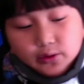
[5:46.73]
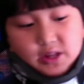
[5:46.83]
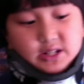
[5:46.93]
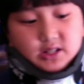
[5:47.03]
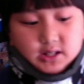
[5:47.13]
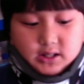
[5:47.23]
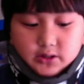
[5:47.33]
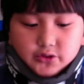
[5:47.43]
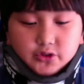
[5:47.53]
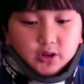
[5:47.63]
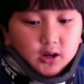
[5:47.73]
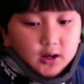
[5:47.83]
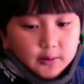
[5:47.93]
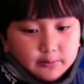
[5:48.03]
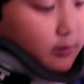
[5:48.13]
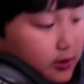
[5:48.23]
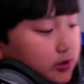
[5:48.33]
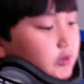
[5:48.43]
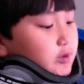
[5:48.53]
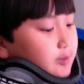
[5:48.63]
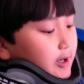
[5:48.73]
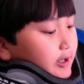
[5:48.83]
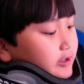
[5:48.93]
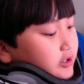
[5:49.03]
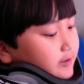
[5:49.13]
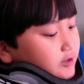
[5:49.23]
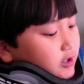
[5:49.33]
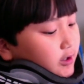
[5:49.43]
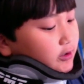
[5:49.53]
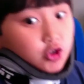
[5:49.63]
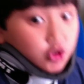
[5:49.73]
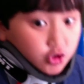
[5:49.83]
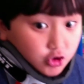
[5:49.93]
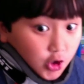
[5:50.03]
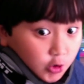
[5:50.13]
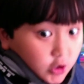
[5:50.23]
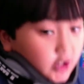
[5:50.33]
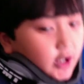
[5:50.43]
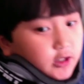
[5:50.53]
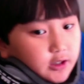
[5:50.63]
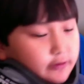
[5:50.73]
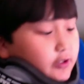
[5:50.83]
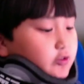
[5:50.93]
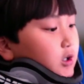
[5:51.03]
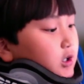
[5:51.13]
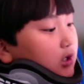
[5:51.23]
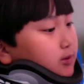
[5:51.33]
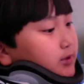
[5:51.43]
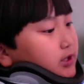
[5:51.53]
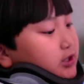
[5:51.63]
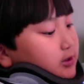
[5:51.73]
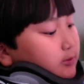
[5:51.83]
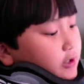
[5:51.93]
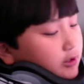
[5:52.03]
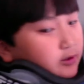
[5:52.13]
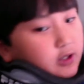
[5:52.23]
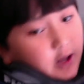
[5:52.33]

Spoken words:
This is by Jeff Johns. So good. I love Jeff Johns. Did Jim Lee do this?